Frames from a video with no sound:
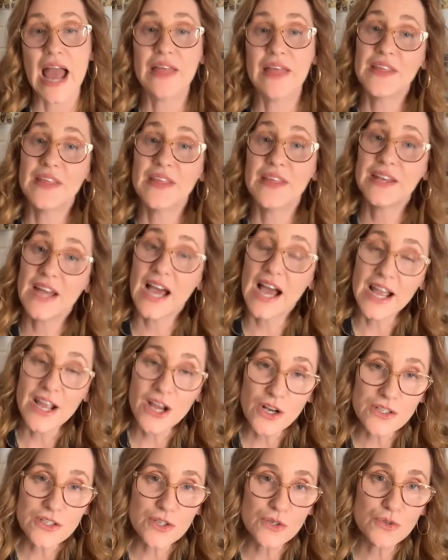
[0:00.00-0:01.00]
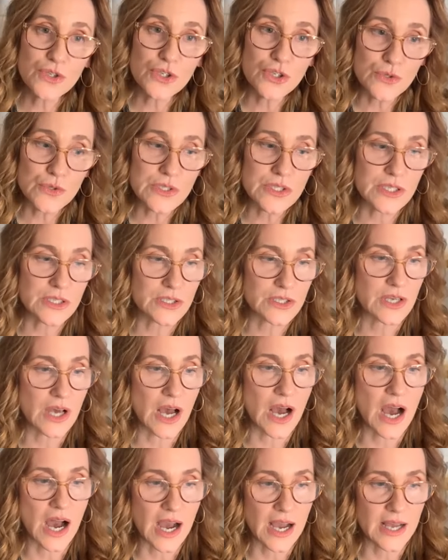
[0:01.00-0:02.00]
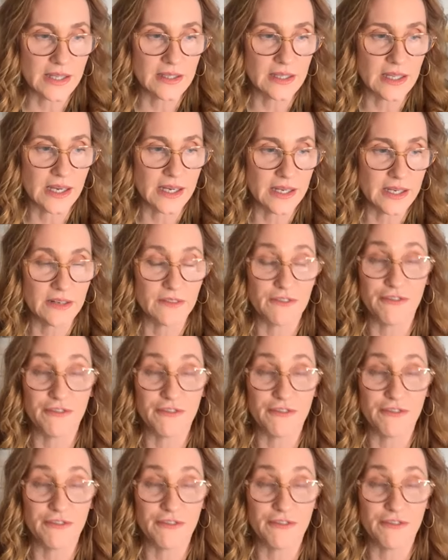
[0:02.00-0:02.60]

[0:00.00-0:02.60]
And then I also use it to highlight